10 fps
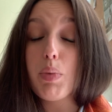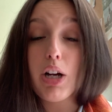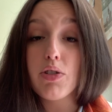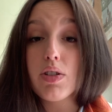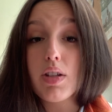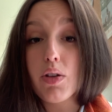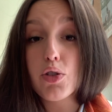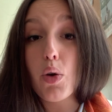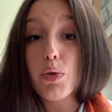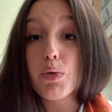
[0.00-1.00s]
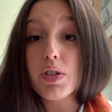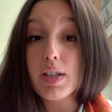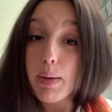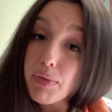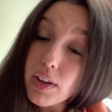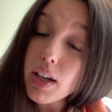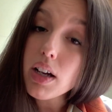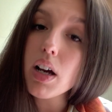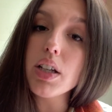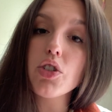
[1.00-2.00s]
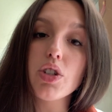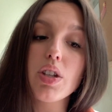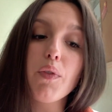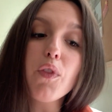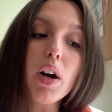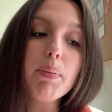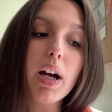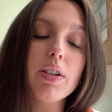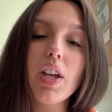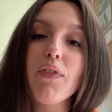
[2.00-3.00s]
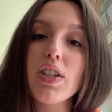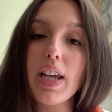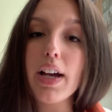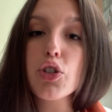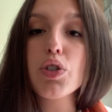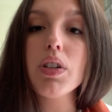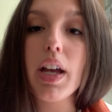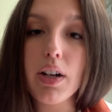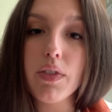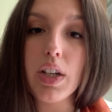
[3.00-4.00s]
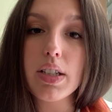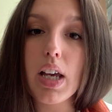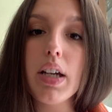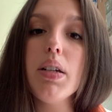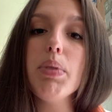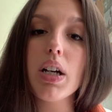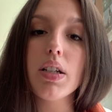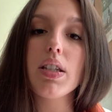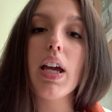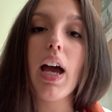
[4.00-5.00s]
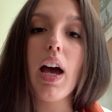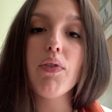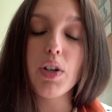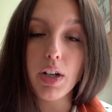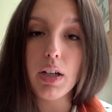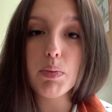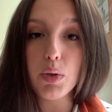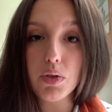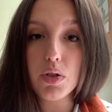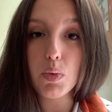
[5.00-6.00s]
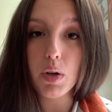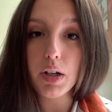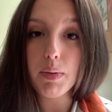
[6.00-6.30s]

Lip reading: buyers and sellers go through the same thing. It's just that farm buyers have this extra layer of anxiety because they have their animals to worry